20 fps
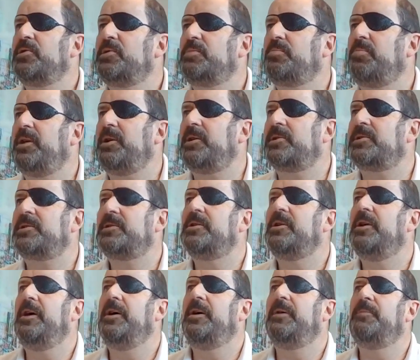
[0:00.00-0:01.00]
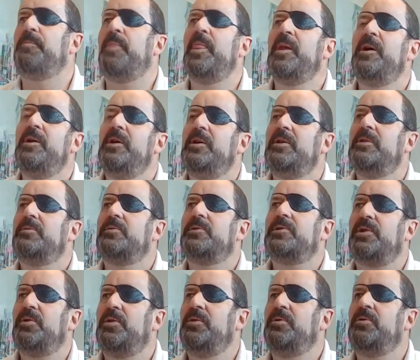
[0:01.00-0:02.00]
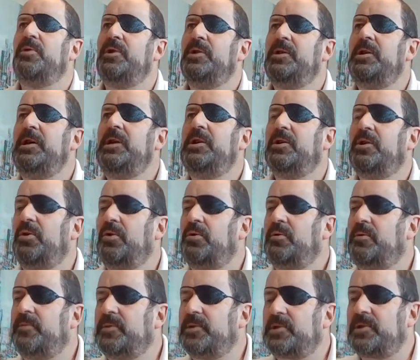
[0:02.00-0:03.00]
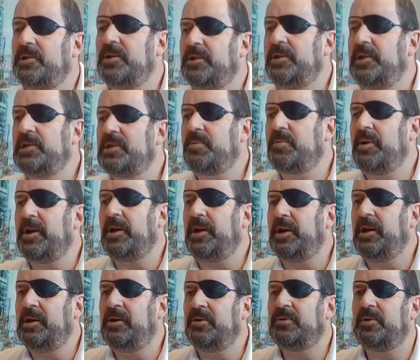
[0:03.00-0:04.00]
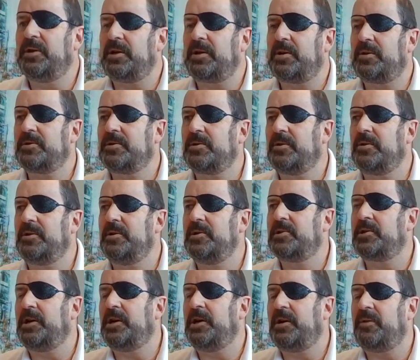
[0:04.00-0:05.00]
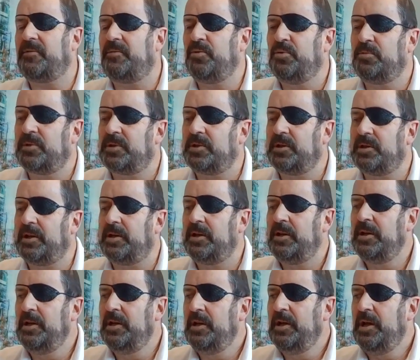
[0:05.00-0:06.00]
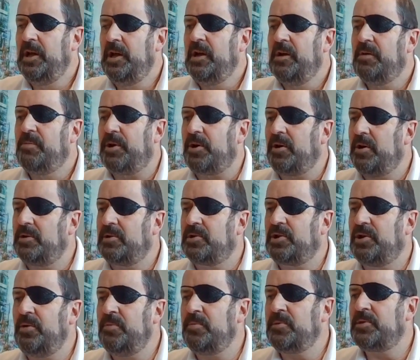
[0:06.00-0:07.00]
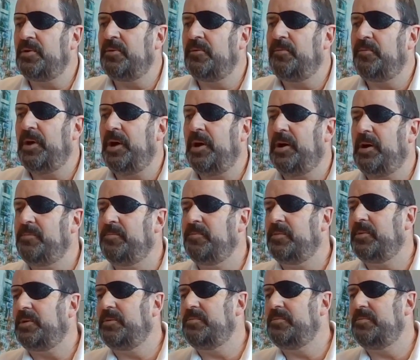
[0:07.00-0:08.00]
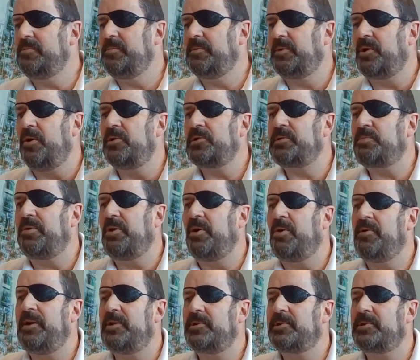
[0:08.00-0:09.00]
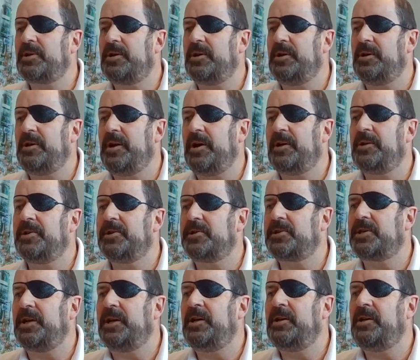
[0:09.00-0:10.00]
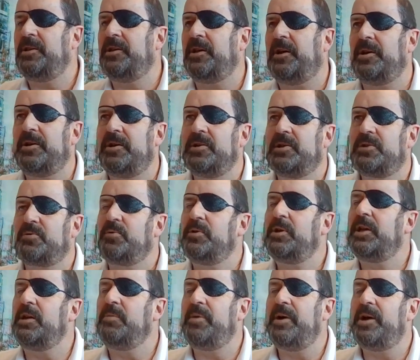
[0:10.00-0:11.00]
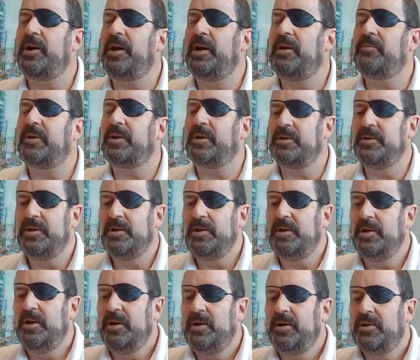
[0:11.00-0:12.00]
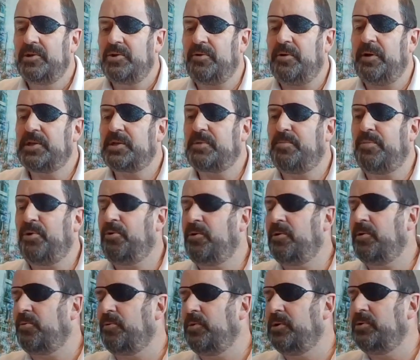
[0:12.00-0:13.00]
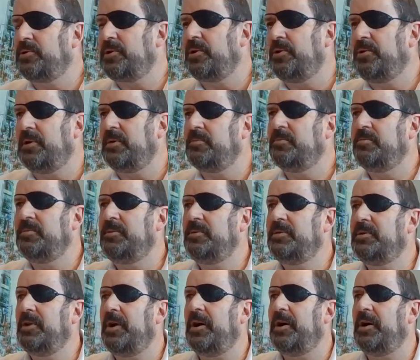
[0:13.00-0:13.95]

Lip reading: cost plus. So you need good facilities to be able to handle that, because there's an art form to that. But in terms of cost blowouts and understanding that, it's really about having transparent, real-time,